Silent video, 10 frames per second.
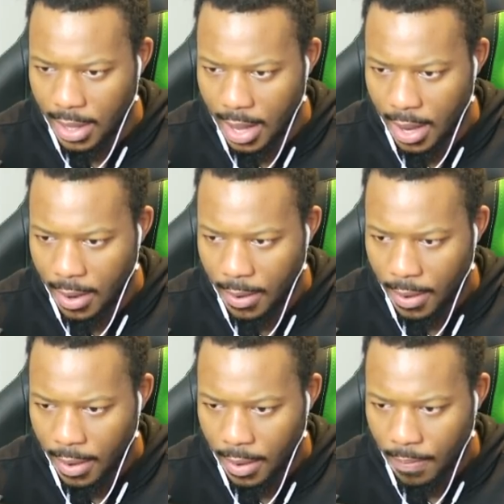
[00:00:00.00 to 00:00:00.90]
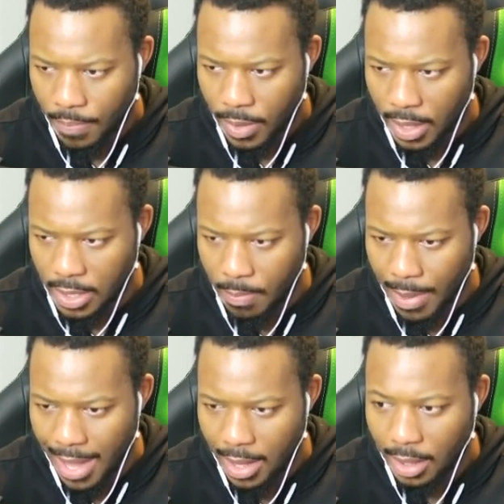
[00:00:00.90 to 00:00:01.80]
there. There's the
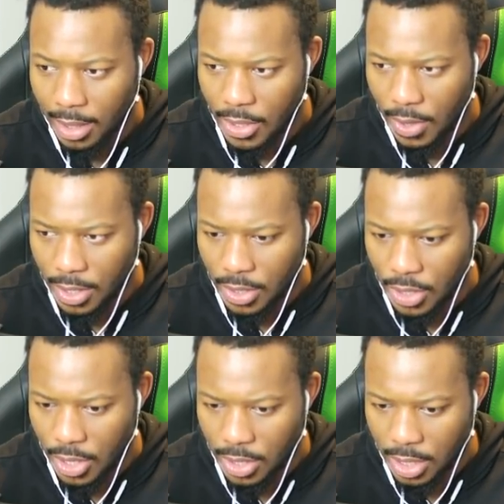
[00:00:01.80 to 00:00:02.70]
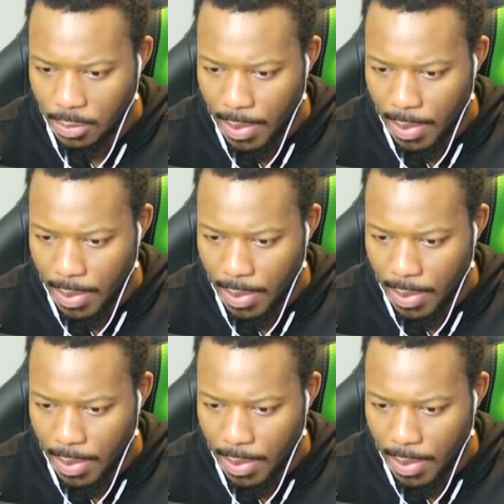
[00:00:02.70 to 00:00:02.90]
bin. Let's go ahead and search this